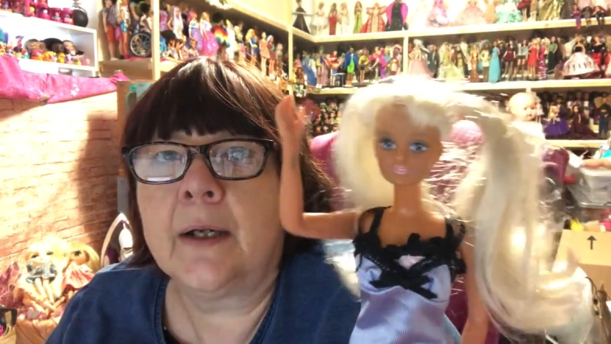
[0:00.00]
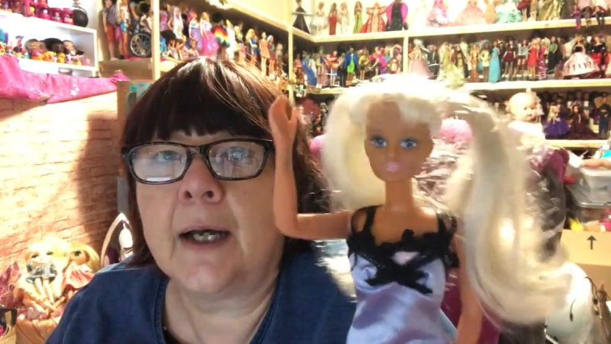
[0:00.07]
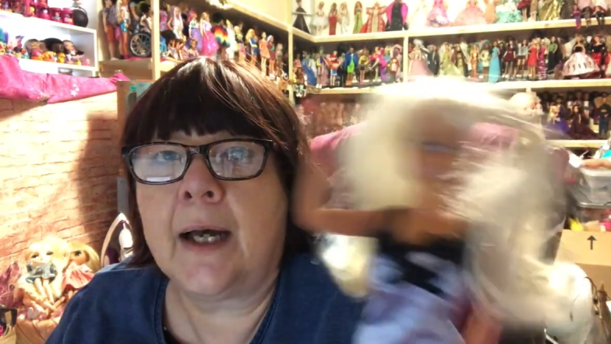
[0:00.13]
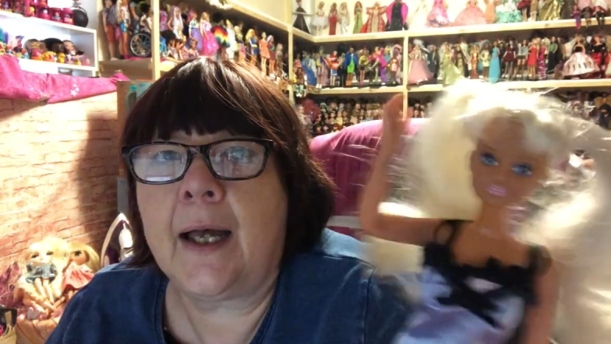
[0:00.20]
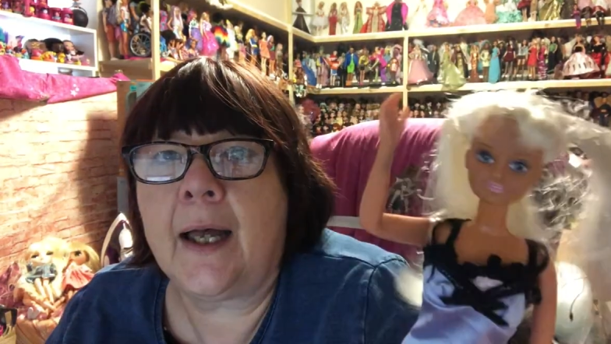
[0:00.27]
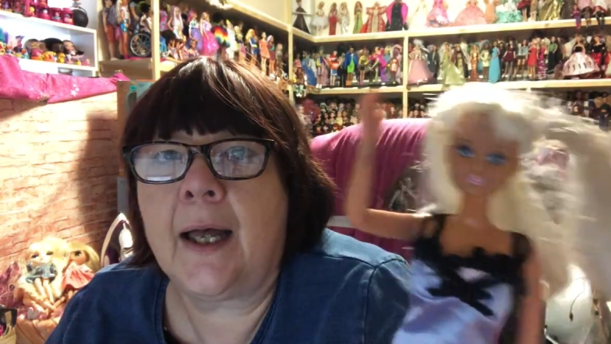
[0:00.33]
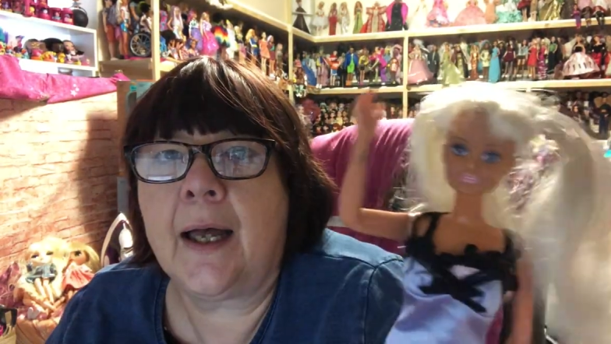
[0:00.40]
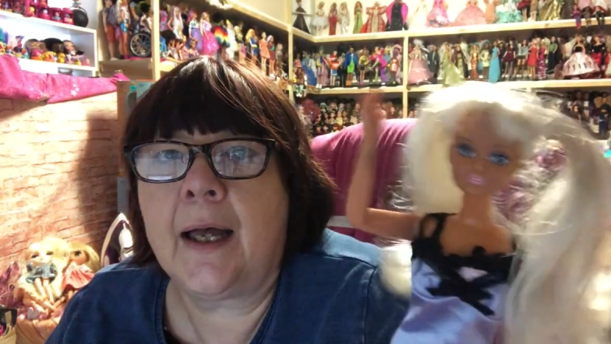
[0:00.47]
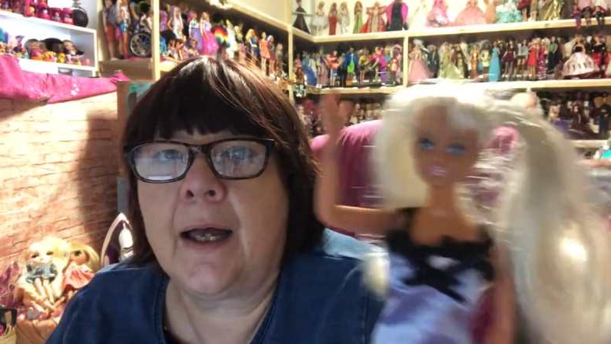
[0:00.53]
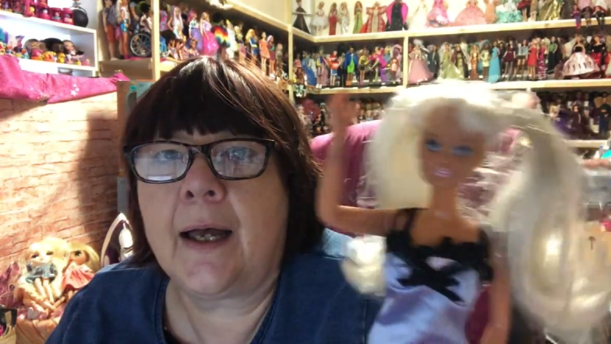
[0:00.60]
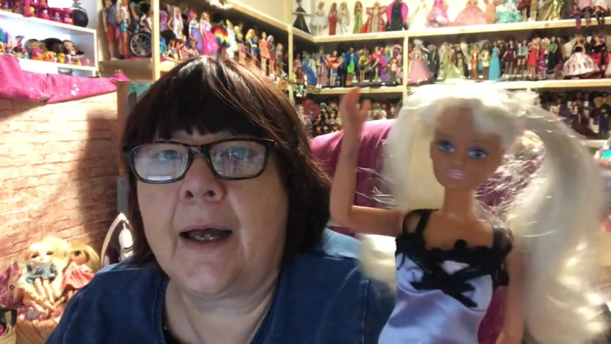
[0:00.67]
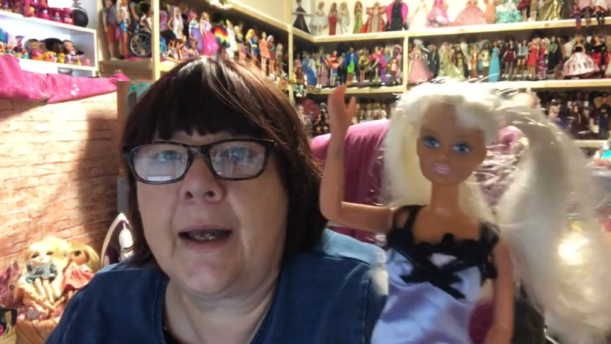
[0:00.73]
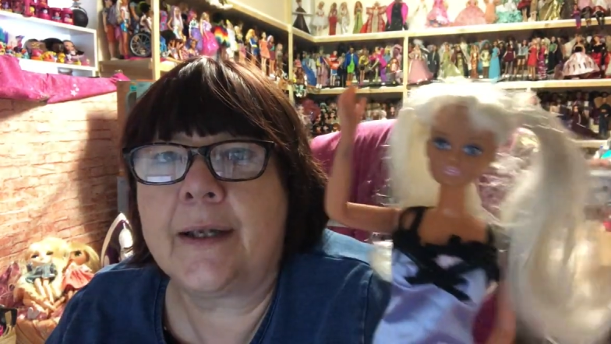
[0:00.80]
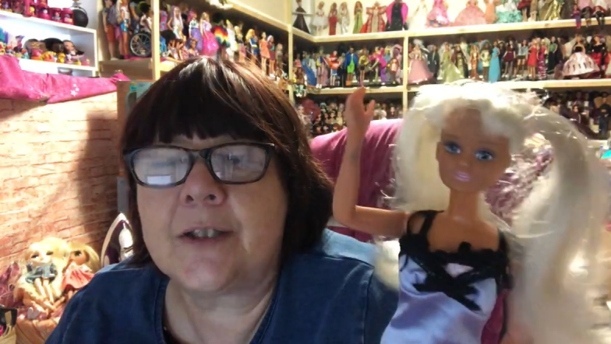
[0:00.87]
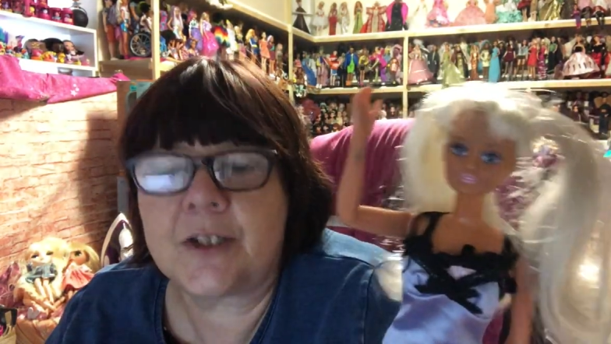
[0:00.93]

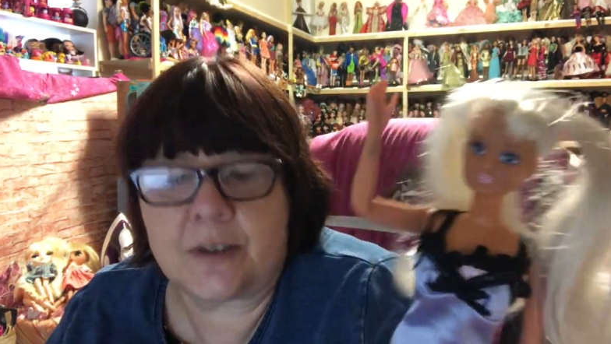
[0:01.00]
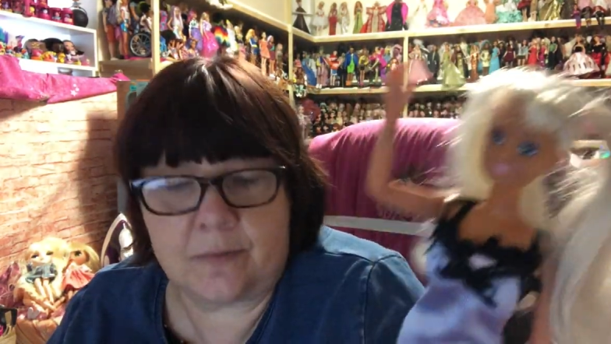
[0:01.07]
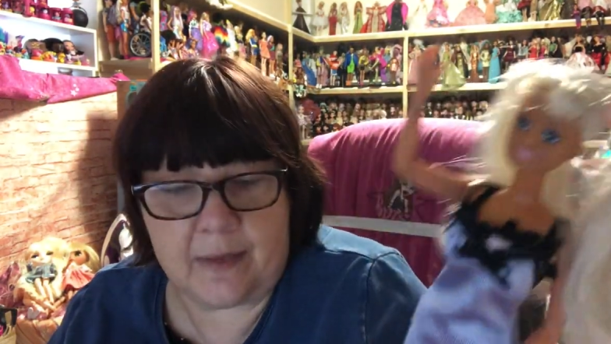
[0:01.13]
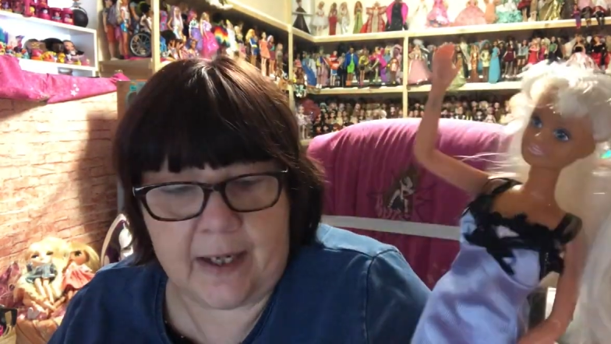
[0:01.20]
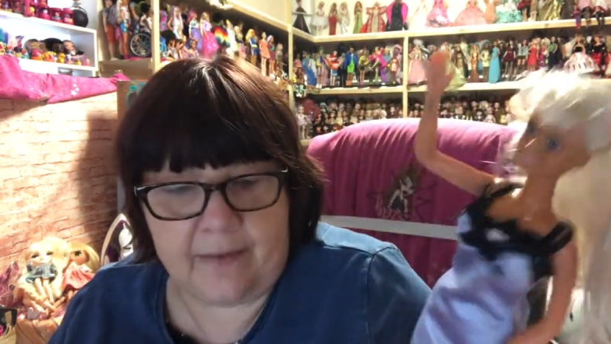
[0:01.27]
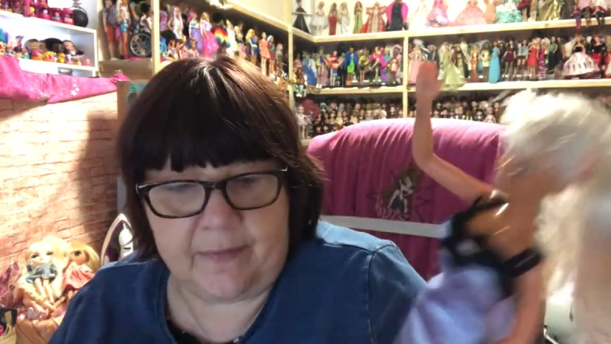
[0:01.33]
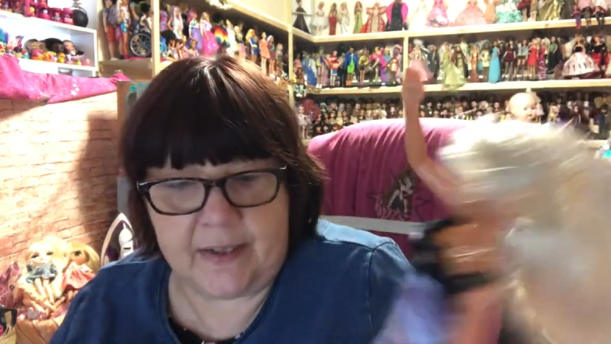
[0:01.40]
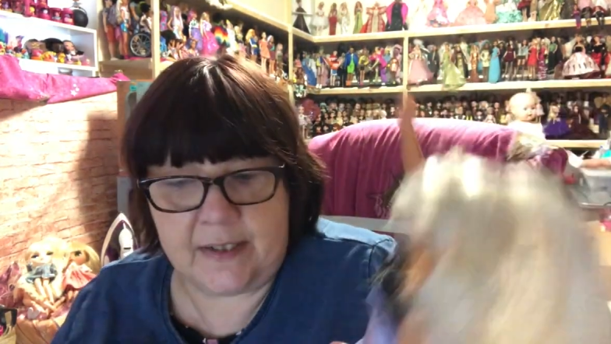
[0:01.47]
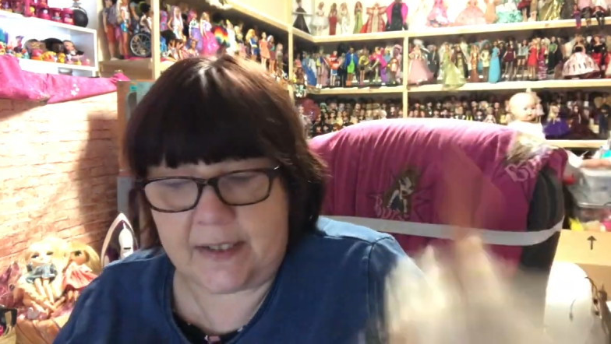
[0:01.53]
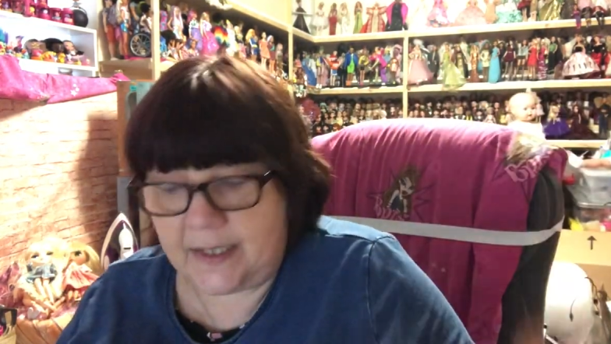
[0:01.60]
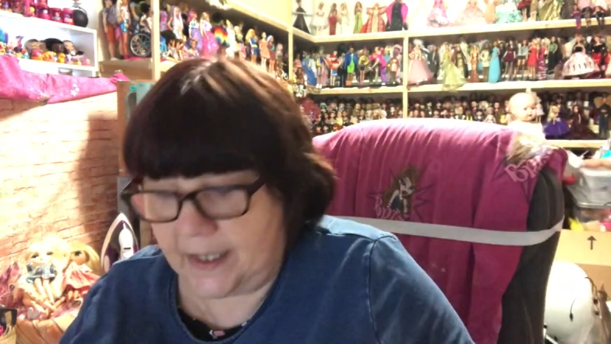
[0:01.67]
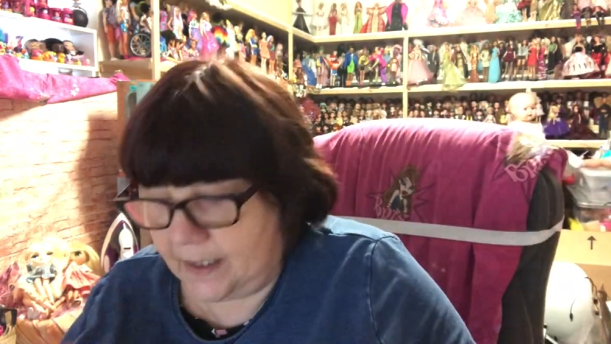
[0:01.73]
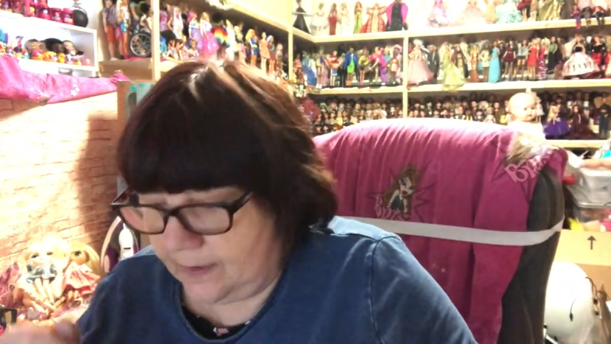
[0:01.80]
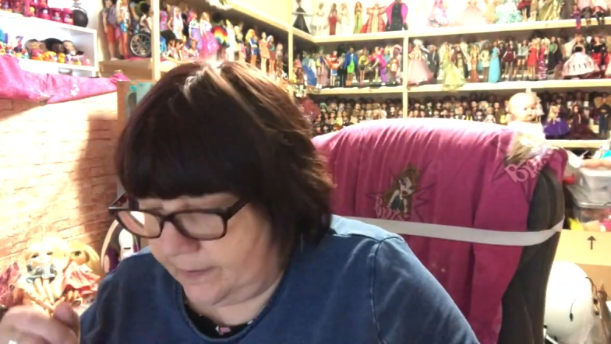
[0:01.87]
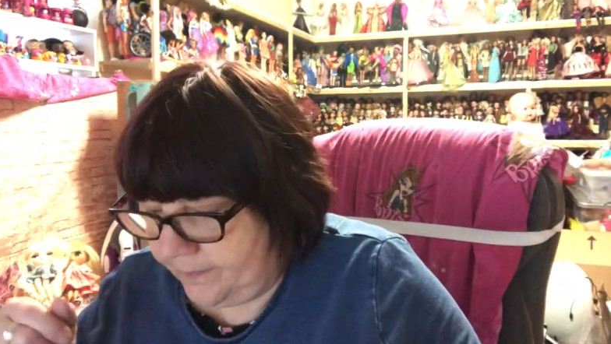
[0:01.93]
Hi, she's waving to
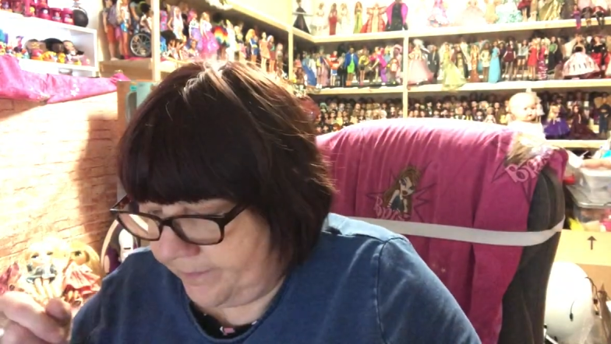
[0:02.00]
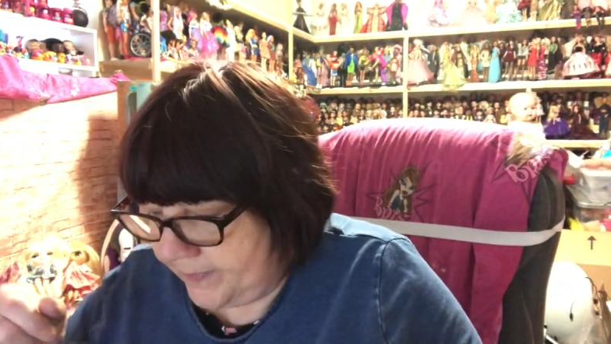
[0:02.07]
you, look.